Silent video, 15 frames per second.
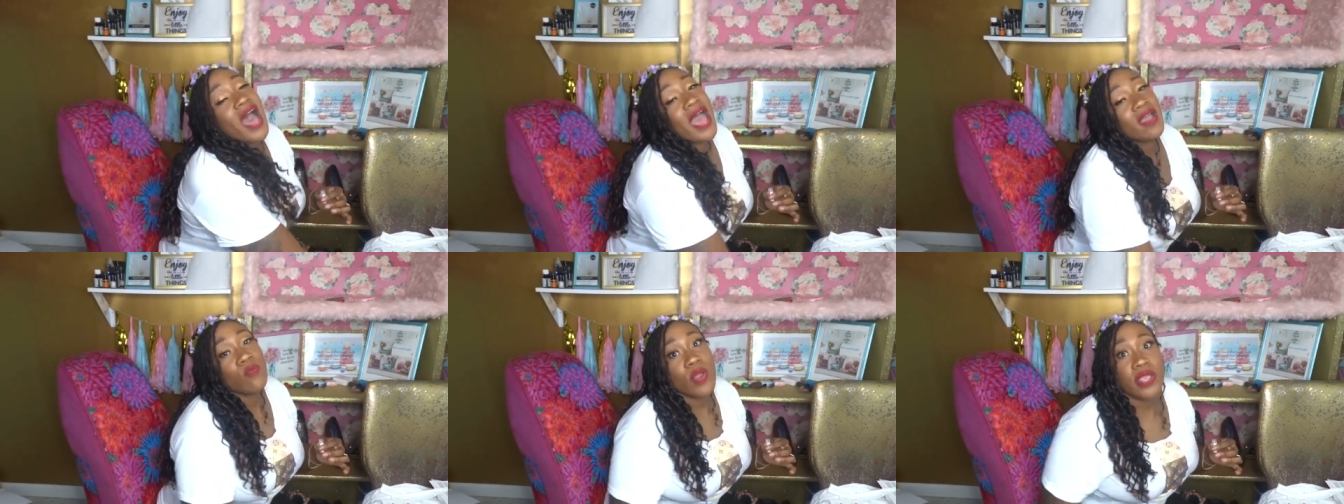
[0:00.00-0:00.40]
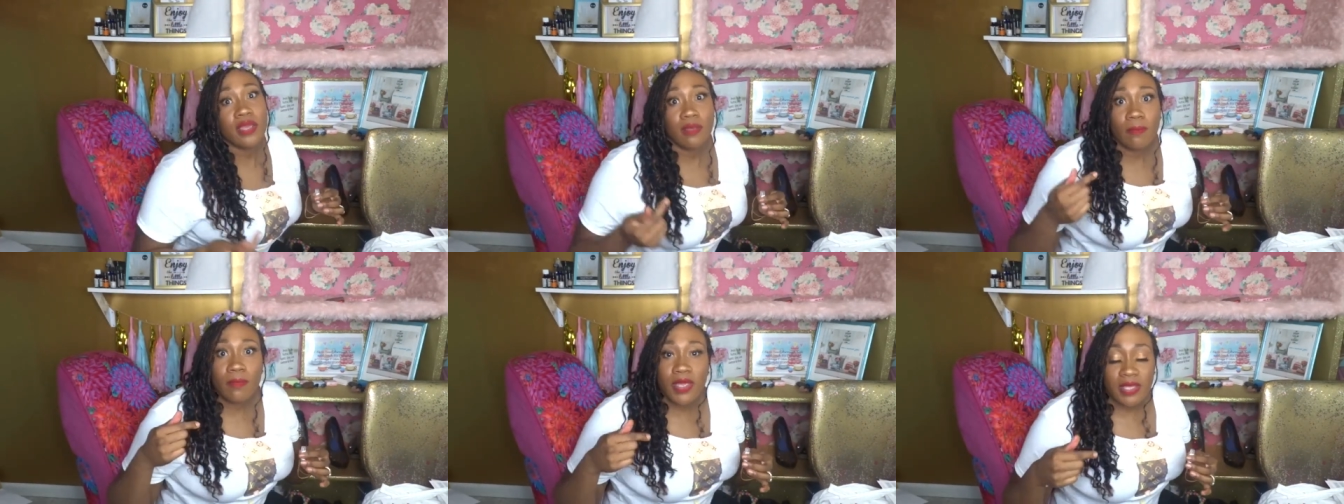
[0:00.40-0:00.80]
I
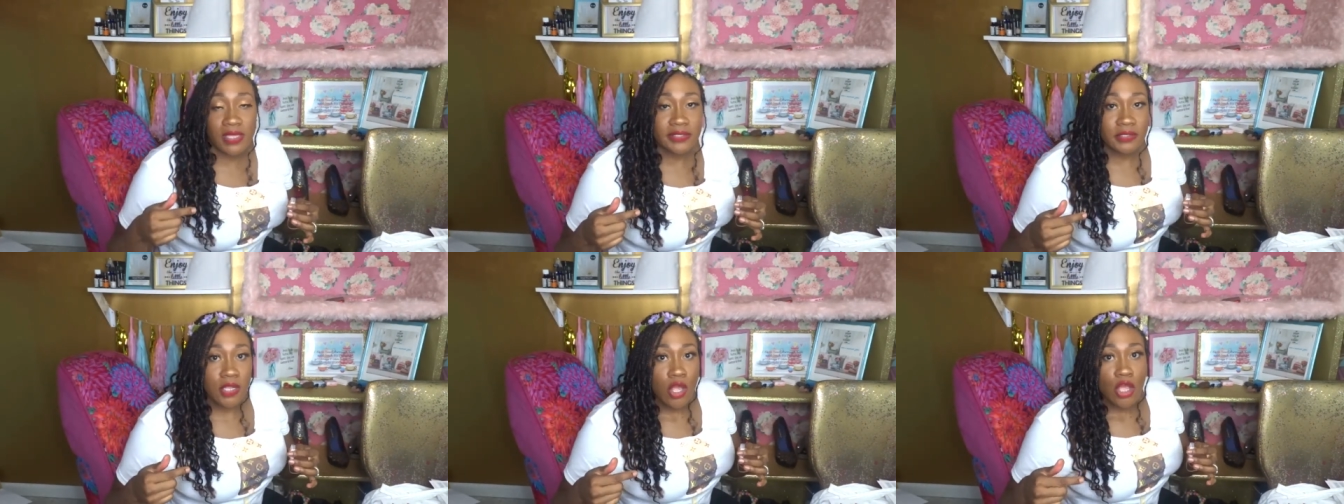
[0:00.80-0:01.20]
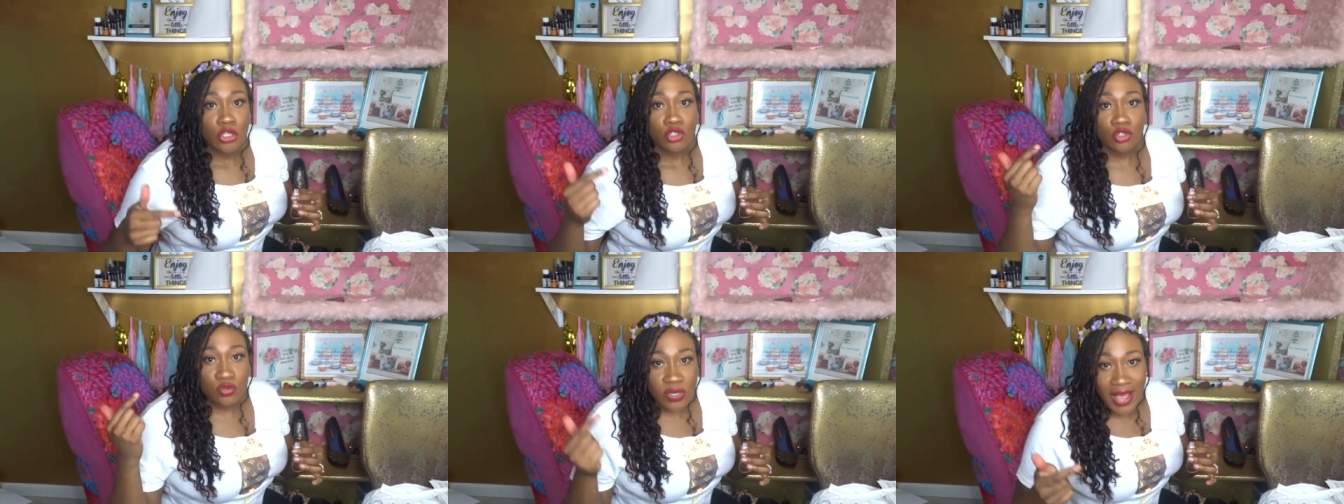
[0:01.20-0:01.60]
recommend
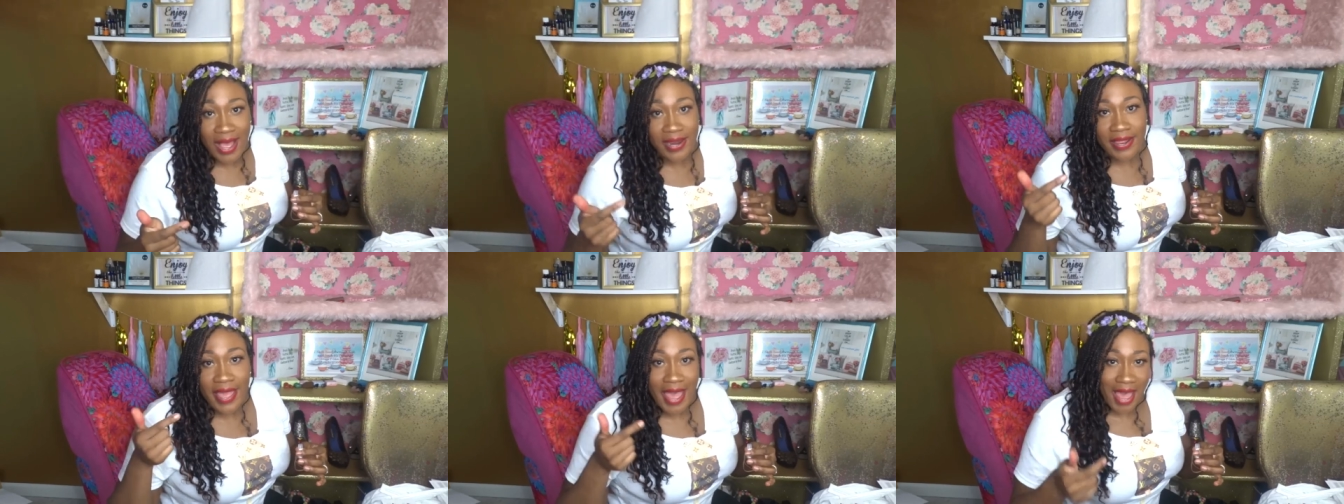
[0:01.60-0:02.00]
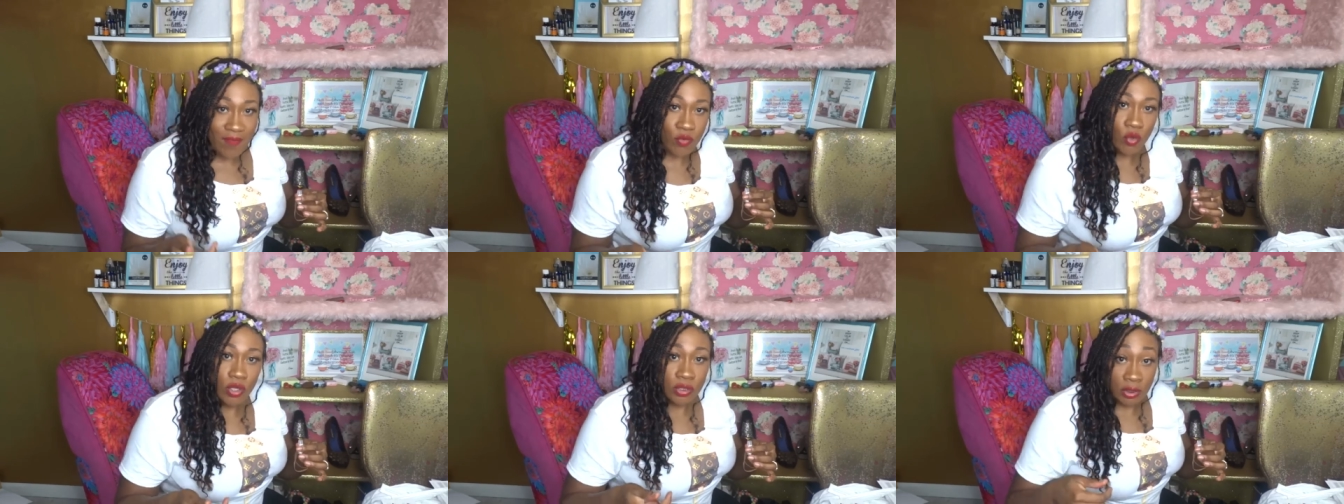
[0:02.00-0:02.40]
do not
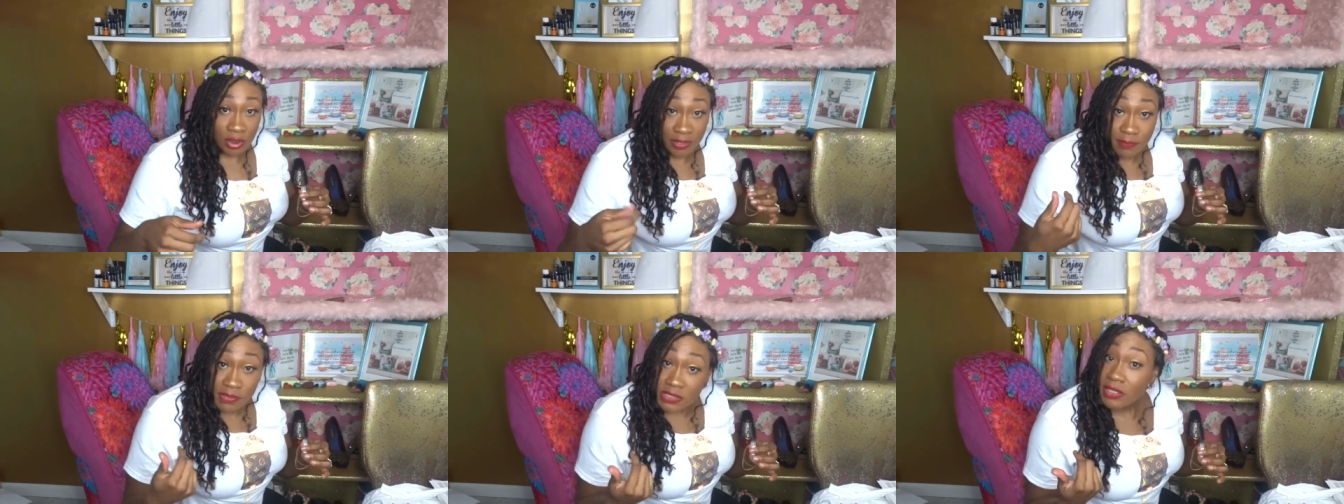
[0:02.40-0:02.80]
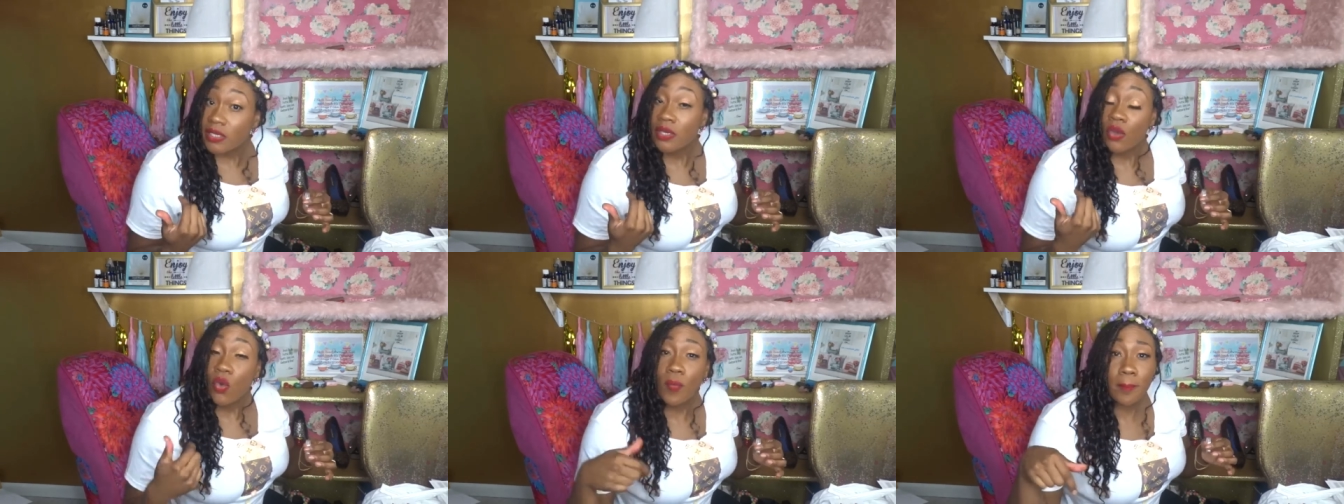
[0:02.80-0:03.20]
have on
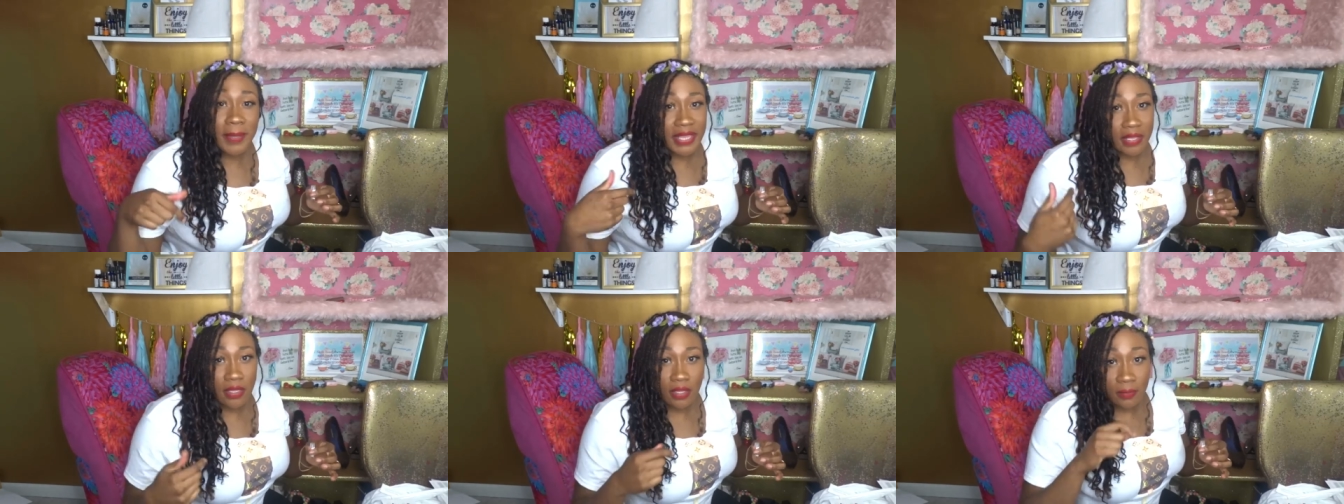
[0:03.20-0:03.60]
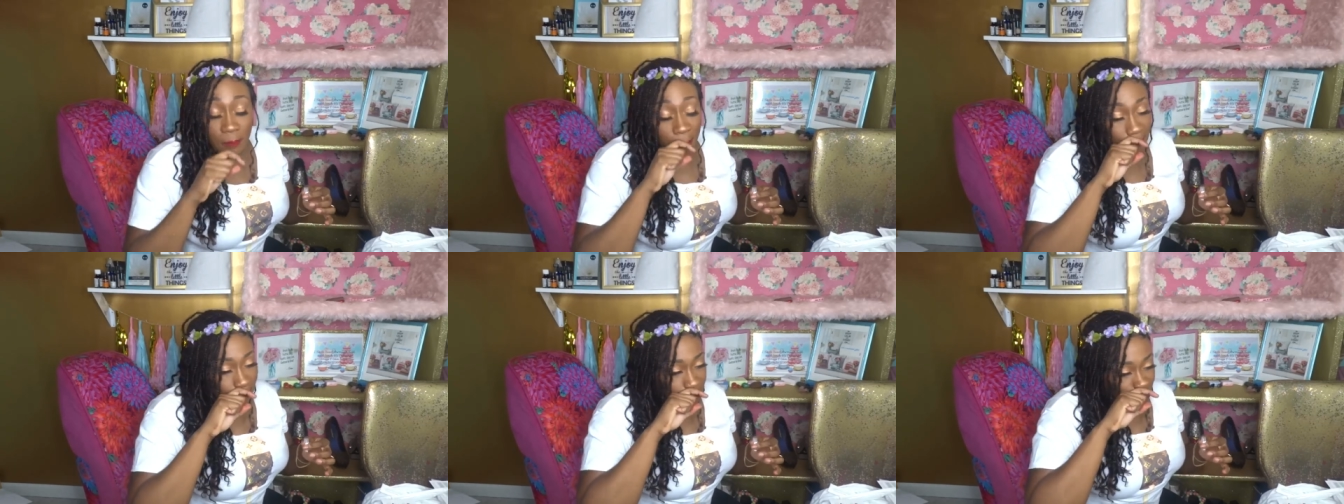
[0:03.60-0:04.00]
lipstick or makeup
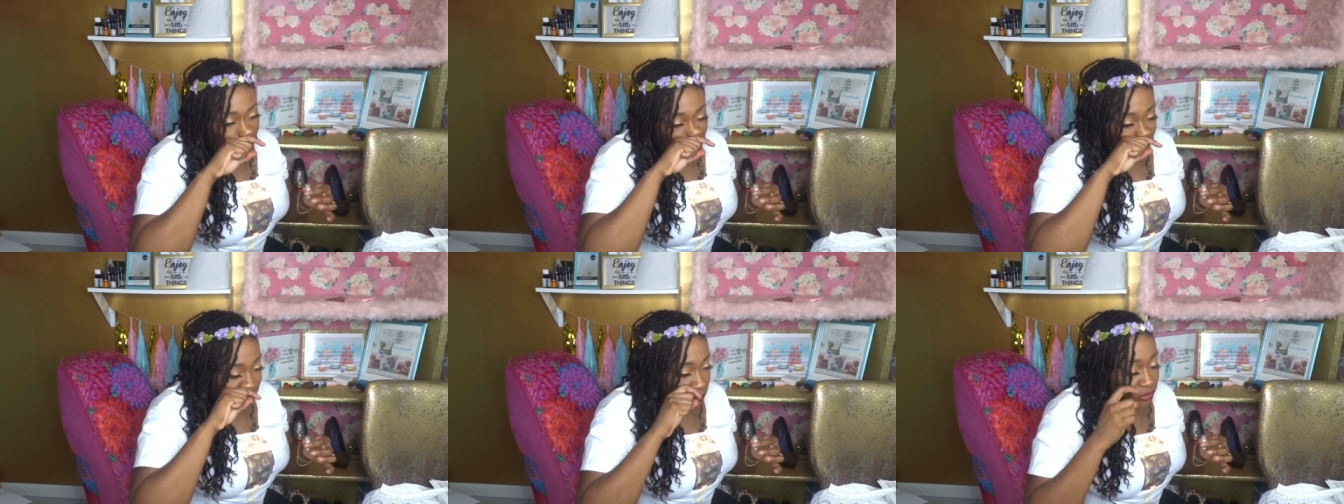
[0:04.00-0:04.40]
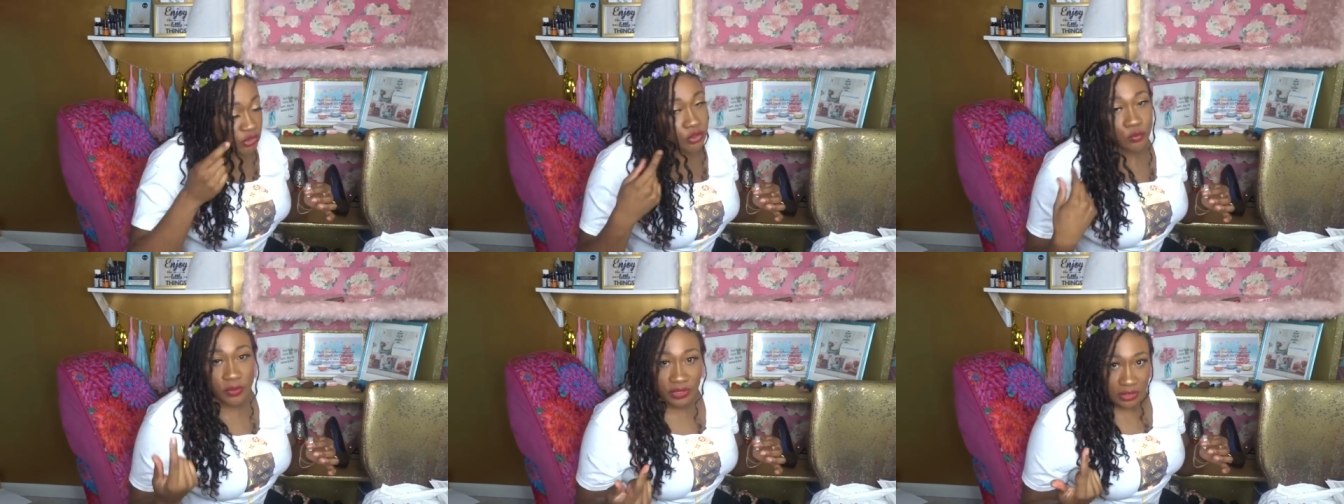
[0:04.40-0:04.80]
um, when
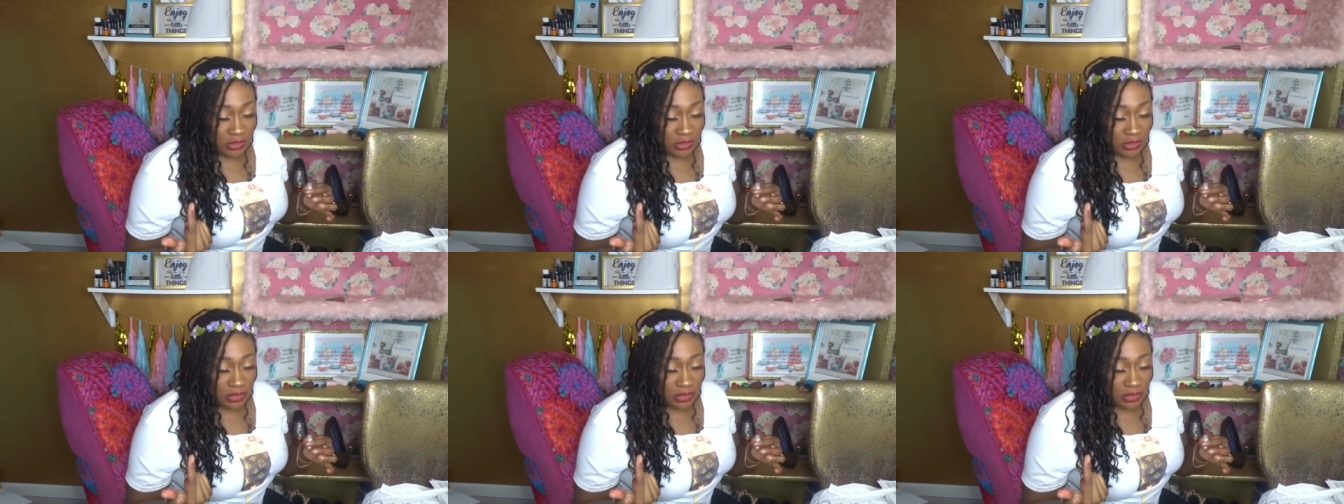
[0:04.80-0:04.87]
doing